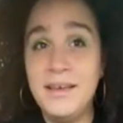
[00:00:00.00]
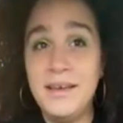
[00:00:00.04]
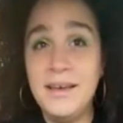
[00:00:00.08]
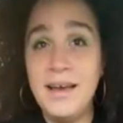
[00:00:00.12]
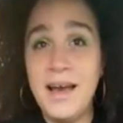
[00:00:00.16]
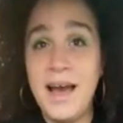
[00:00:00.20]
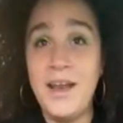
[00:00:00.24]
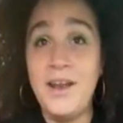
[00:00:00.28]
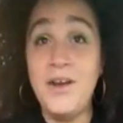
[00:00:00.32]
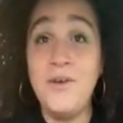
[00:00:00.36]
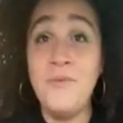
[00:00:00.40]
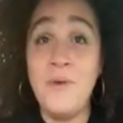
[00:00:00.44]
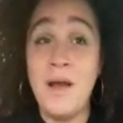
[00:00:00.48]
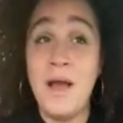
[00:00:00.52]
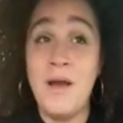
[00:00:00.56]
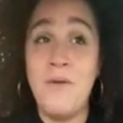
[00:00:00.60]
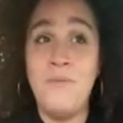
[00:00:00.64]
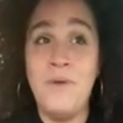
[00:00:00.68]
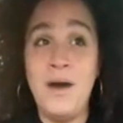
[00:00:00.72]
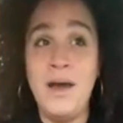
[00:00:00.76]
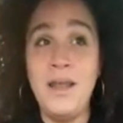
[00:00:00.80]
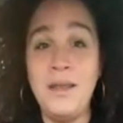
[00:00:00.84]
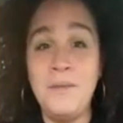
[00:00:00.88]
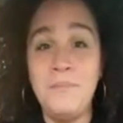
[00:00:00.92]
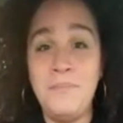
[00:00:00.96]
I know where I
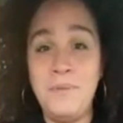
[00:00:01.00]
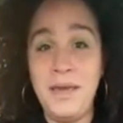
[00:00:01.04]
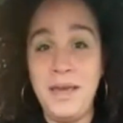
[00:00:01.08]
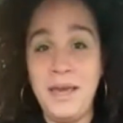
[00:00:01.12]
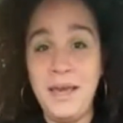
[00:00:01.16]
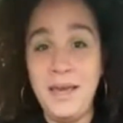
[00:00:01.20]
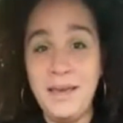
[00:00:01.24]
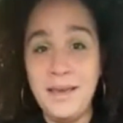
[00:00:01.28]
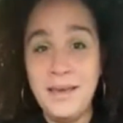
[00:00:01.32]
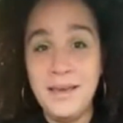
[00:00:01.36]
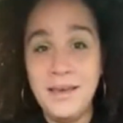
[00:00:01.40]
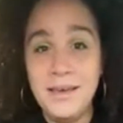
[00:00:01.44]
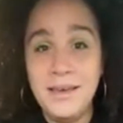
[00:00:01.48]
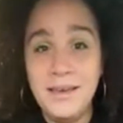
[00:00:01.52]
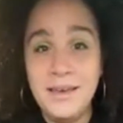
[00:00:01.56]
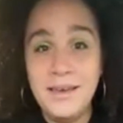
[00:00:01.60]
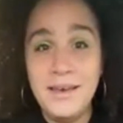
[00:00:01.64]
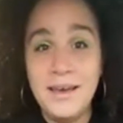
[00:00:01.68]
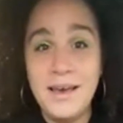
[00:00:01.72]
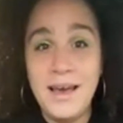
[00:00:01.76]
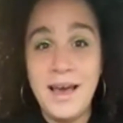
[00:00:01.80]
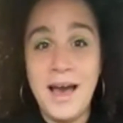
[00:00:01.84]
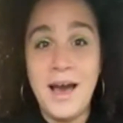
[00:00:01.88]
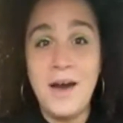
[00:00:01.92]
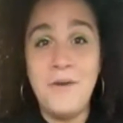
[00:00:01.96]
want to be.
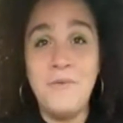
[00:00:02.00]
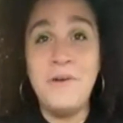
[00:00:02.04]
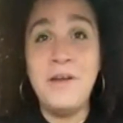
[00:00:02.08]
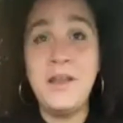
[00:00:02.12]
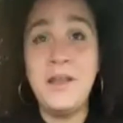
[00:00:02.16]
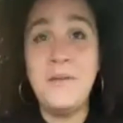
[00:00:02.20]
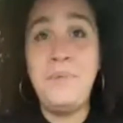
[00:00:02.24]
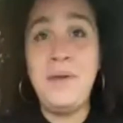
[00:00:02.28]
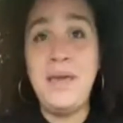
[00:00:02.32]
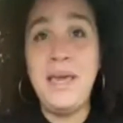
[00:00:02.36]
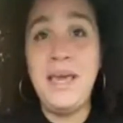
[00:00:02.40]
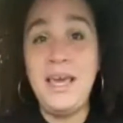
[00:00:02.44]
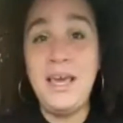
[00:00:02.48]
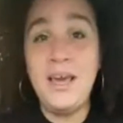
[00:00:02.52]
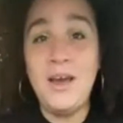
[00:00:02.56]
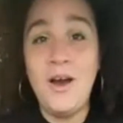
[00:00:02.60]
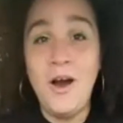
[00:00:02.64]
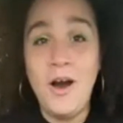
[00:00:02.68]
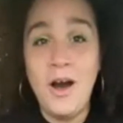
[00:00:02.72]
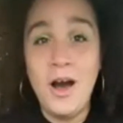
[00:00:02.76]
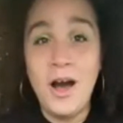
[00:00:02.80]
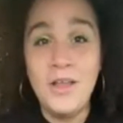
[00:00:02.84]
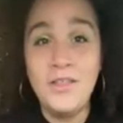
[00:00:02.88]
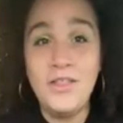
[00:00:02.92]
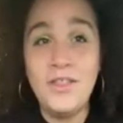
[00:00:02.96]
I want to be
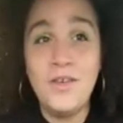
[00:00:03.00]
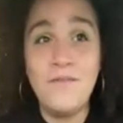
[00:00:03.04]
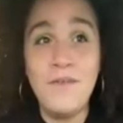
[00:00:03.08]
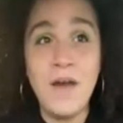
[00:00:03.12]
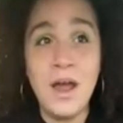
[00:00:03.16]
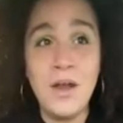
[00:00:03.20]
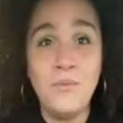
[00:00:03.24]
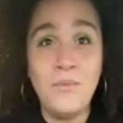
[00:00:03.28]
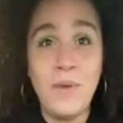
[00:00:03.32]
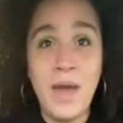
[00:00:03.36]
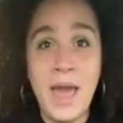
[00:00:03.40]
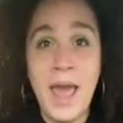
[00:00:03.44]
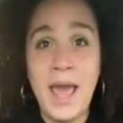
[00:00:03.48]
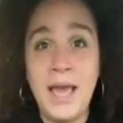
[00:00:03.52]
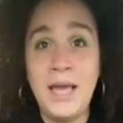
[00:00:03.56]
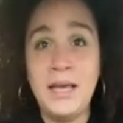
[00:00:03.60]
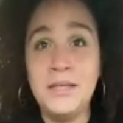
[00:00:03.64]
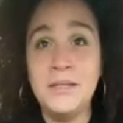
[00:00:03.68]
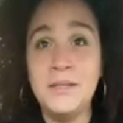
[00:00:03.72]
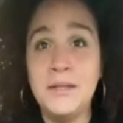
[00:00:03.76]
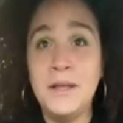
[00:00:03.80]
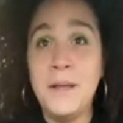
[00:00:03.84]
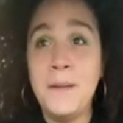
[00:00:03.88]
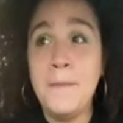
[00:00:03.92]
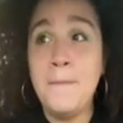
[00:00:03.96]
on the runway.
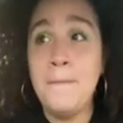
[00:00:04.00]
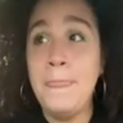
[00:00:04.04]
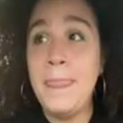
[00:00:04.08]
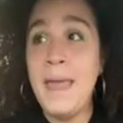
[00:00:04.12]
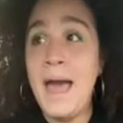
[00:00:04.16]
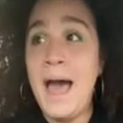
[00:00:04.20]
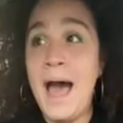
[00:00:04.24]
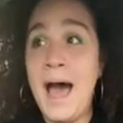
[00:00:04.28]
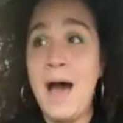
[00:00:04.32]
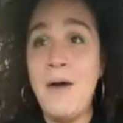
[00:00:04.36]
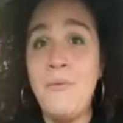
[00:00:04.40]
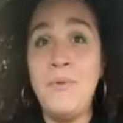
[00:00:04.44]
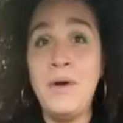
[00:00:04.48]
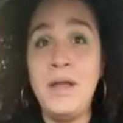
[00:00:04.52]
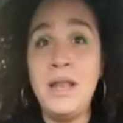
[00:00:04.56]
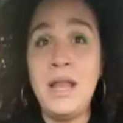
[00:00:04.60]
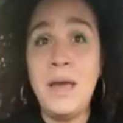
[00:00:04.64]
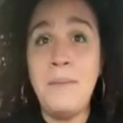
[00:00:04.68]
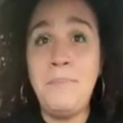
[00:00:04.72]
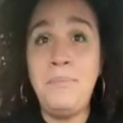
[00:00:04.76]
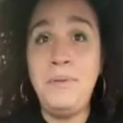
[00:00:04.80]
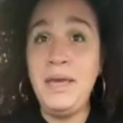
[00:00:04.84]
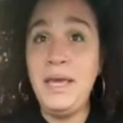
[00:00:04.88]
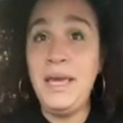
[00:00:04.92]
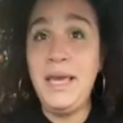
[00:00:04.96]
I want to
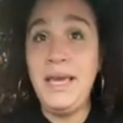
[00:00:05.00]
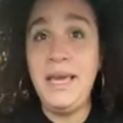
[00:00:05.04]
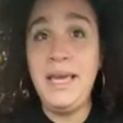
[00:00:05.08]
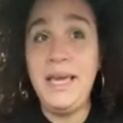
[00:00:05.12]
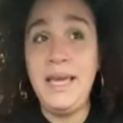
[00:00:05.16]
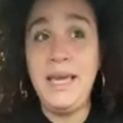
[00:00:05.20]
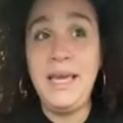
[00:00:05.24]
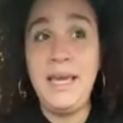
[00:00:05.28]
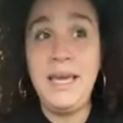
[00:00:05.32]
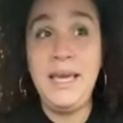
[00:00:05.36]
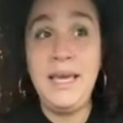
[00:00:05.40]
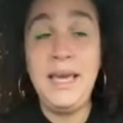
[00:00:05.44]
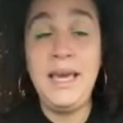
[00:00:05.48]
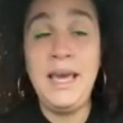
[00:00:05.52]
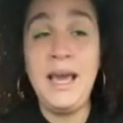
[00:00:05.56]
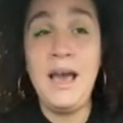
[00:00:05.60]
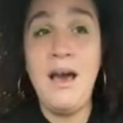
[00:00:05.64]
be